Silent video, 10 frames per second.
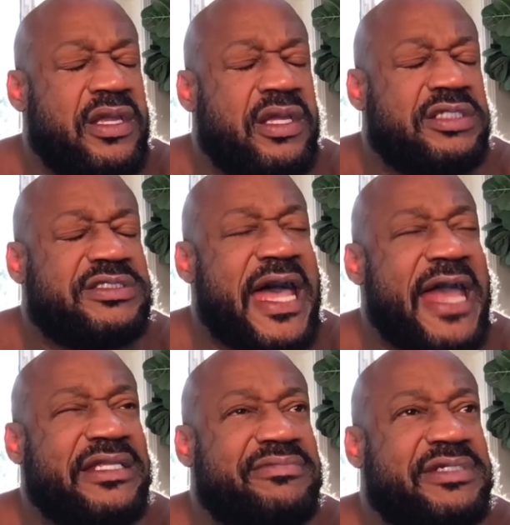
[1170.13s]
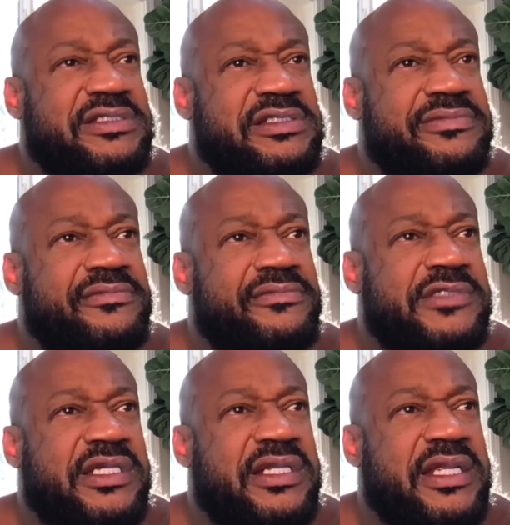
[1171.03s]
siding missing,
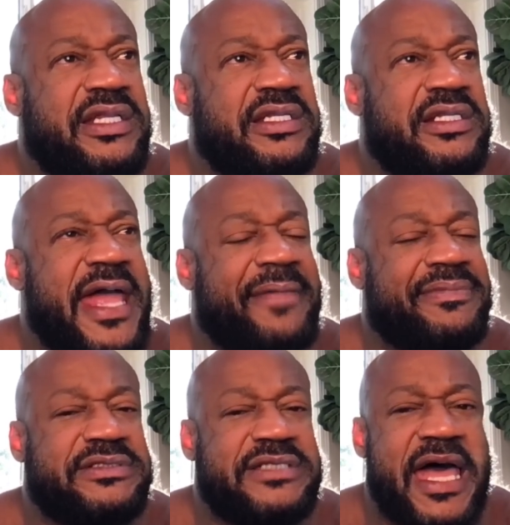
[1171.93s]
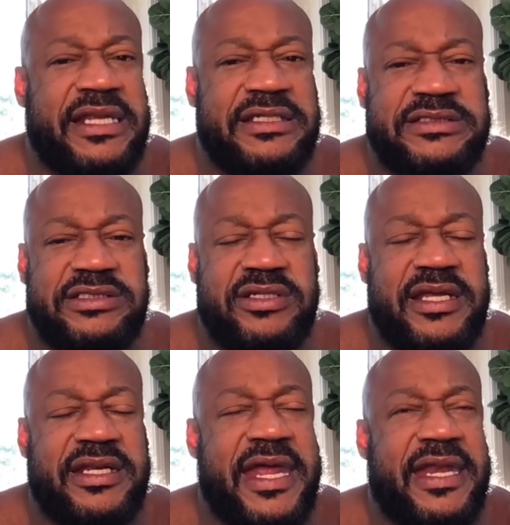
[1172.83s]
and they lap siding cedar
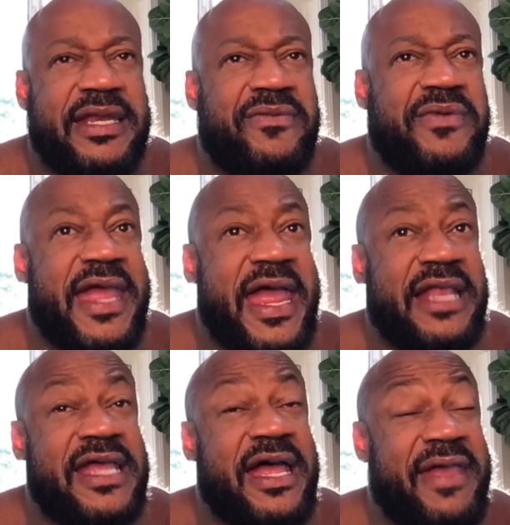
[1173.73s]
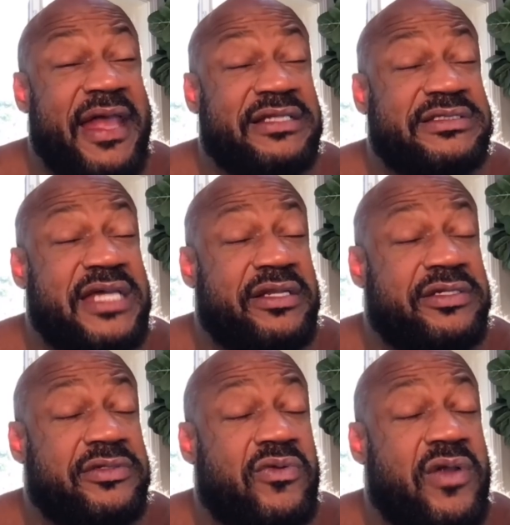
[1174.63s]
like that. I've had the siding
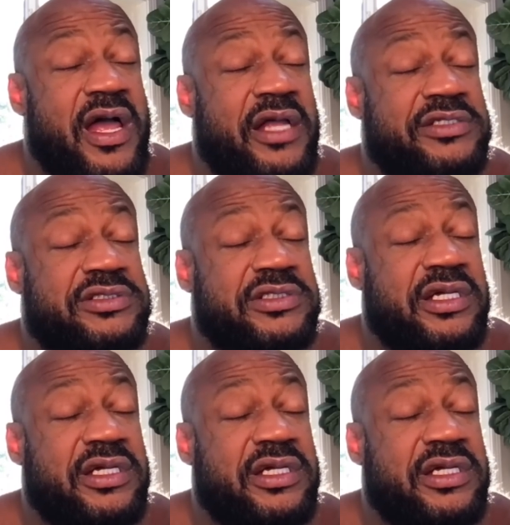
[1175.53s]
in the garage.